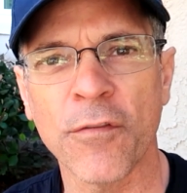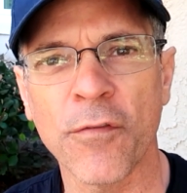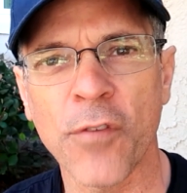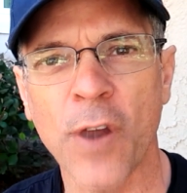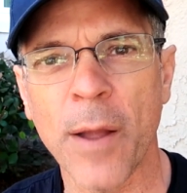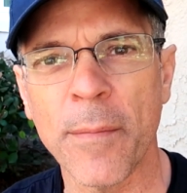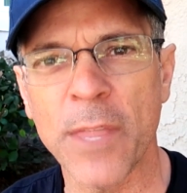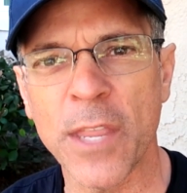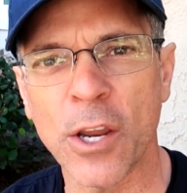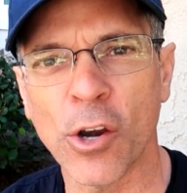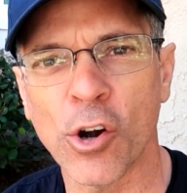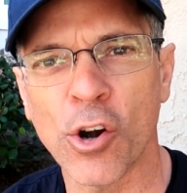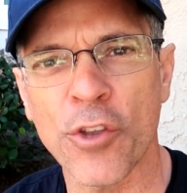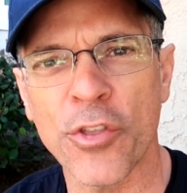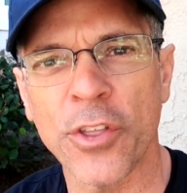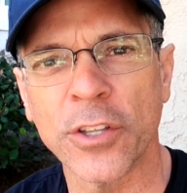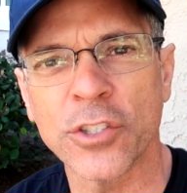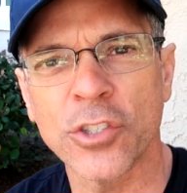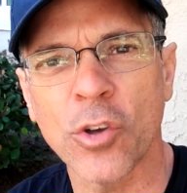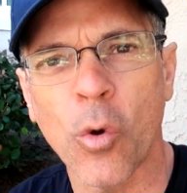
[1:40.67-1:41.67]
From the
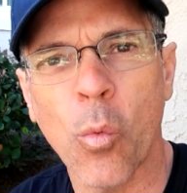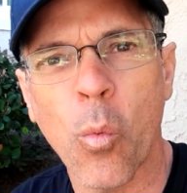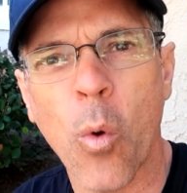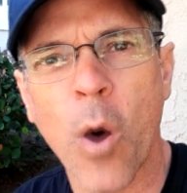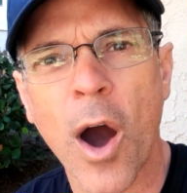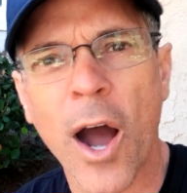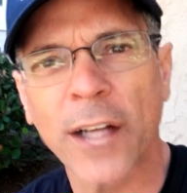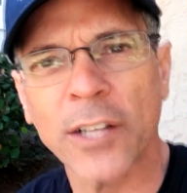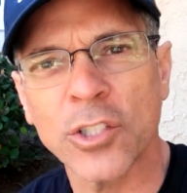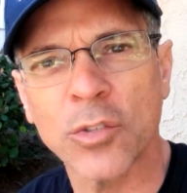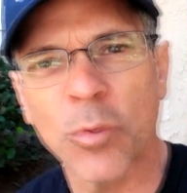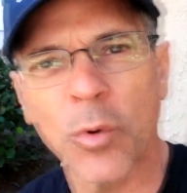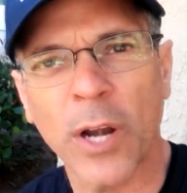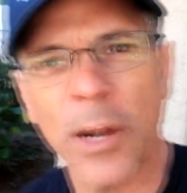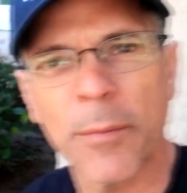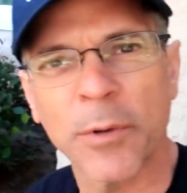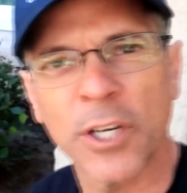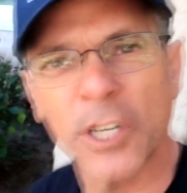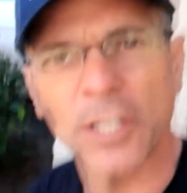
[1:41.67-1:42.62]
earth. And so watch what I'm